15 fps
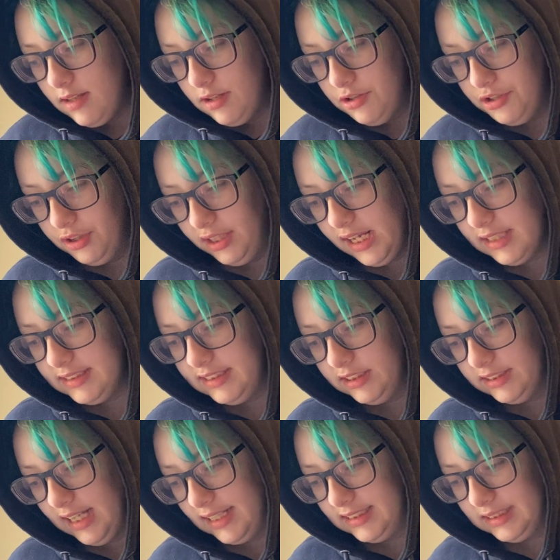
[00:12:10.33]
Shilian still
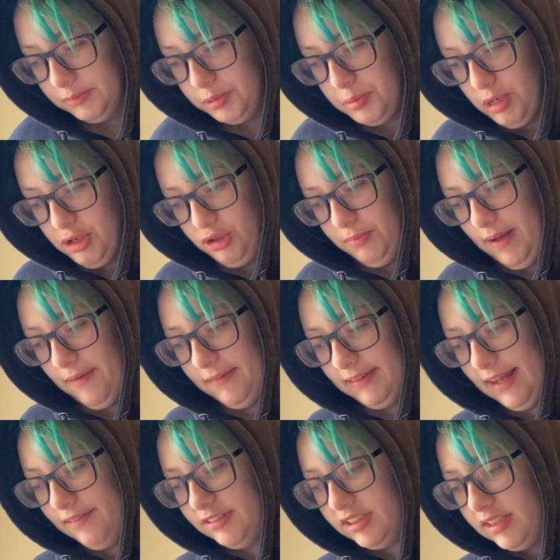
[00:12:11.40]
had some spiritual power
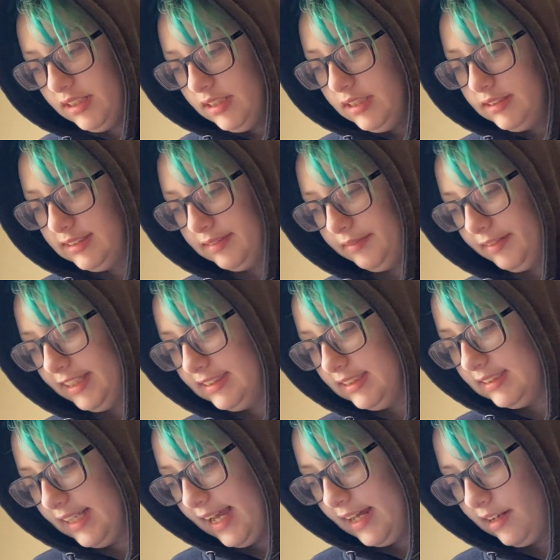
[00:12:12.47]
left, so he raised
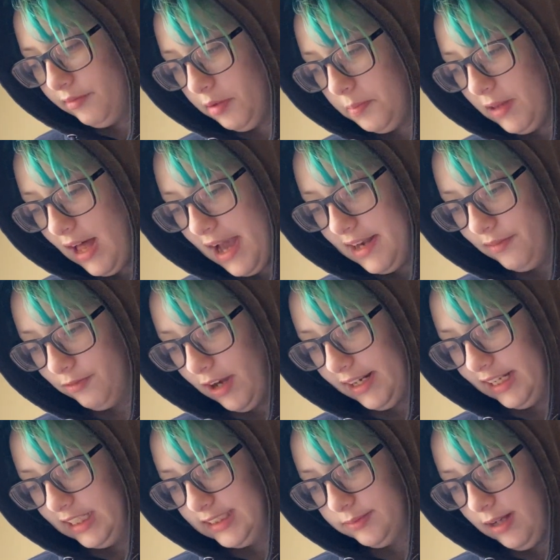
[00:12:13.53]
his hand and replied in
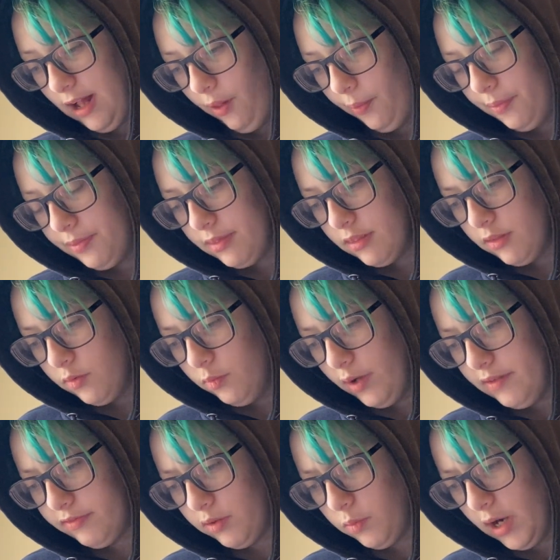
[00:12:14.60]
writing as well.
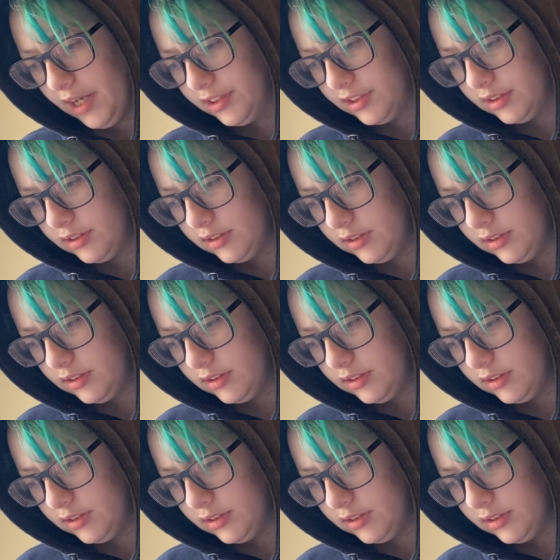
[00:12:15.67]
Wait for what?